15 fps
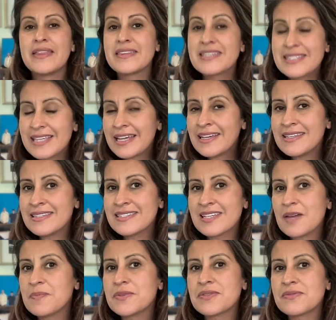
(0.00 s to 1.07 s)
The second
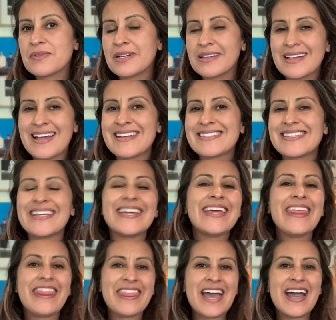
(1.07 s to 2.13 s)
step is
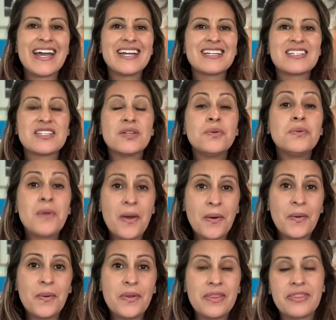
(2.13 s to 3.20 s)
realizing that you
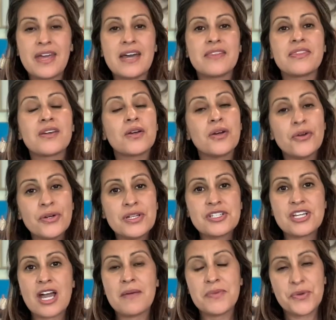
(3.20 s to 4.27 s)
know that the current
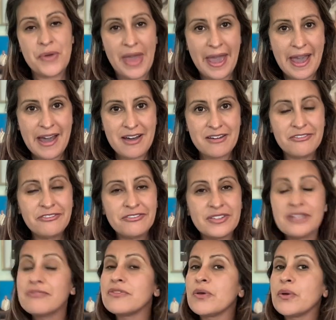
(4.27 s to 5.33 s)
job you have,
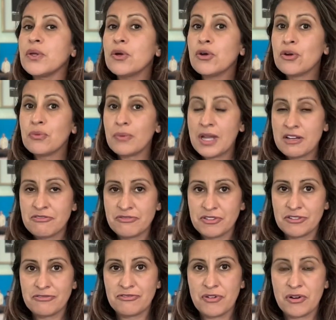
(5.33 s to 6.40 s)
even though you're
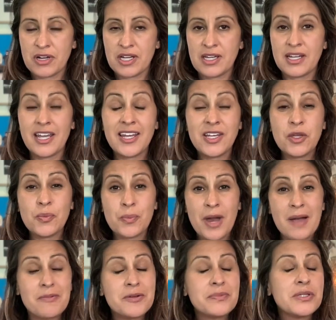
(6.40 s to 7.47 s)
grateful for it and you
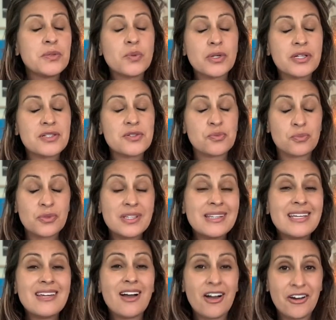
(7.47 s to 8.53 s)
probably worked
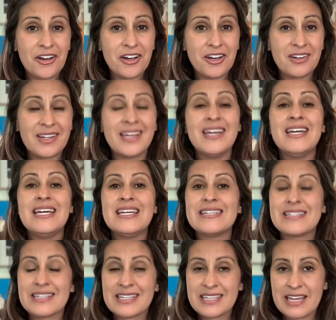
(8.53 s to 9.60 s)
really hard
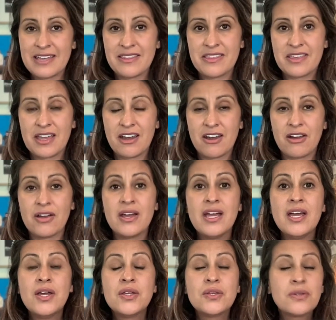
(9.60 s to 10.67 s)
to get there,
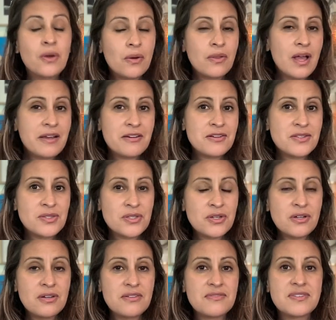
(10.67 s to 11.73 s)
no longer
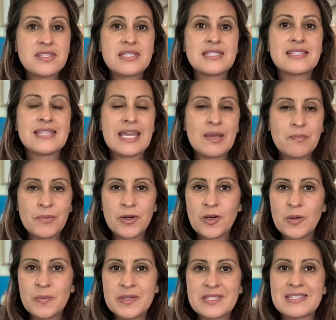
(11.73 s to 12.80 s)
serves the same
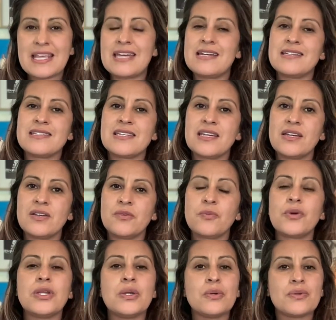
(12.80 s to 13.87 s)
purpose that it did
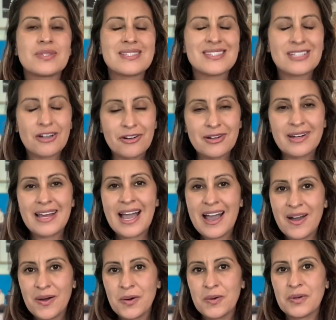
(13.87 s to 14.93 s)
when you started
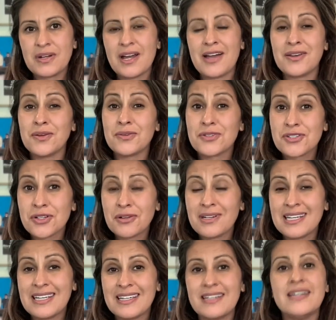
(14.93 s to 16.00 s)
out on your
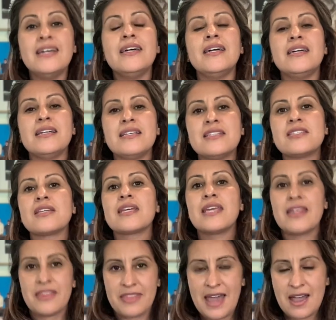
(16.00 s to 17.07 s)
journey to
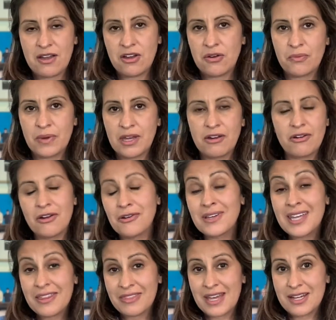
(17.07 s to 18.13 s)
get that career or
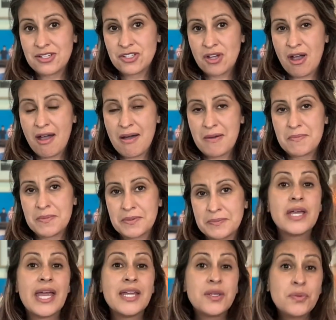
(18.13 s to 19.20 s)
get that job.
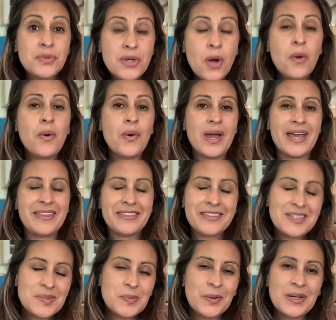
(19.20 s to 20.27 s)
And you know at
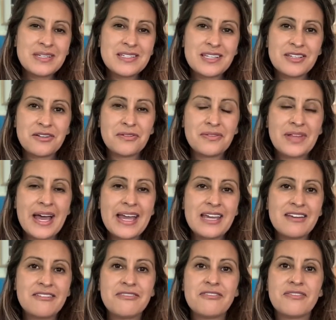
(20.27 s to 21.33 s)
this point in your
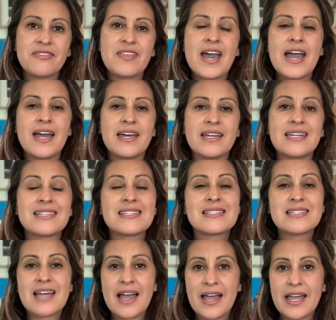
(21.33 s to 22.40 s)
life that
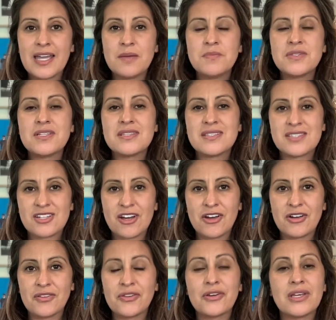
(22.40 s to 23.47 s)
it's time to
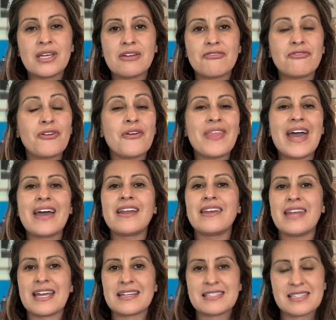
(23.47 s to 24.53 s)
start looking for that
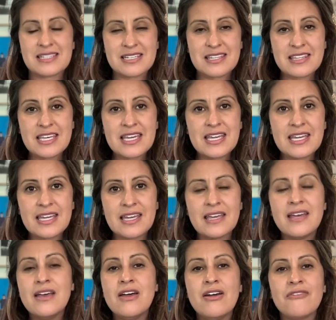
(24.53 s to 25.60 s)
next
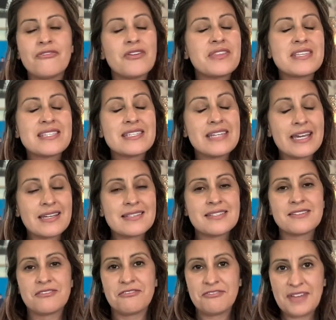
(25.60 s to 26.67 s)
thing, for this
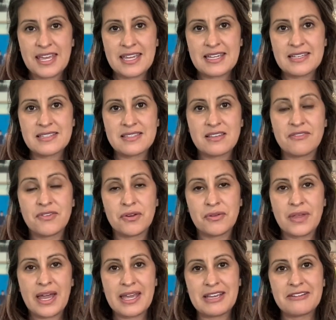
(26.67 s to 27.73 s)
next phase of your
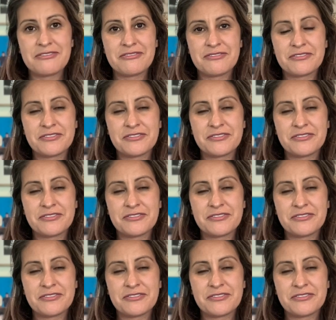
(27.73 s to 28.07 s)
life.